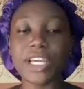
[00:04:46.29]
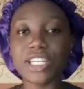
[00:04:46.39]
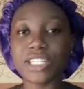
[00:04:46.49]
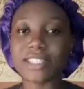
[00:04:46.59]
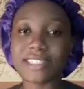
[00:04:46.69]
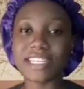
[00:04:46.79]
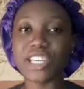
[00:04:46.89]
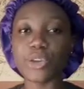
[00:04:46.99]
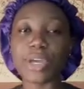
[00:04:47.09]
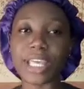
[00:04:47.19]
See
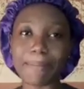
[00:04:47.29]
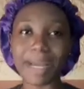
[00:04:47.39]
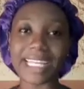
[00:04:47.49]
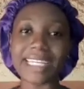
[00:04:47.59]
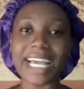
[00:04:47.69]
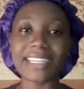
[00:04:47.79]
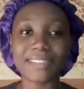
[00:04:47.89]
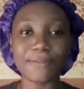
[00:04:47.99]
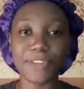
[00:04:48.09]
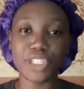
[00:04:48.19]
you in my next
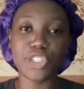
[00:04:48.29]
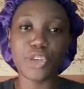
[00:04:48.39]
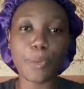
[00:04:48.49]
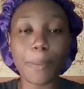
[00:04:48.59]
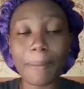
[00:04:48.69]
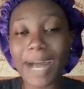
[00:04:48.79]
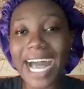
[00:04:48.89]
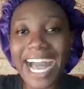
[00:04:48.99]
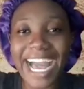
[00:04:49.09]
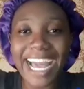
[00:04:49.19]
video. Bye
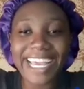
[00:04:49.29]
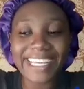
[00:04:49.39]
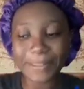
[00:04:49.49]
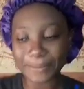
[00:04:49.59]
bye.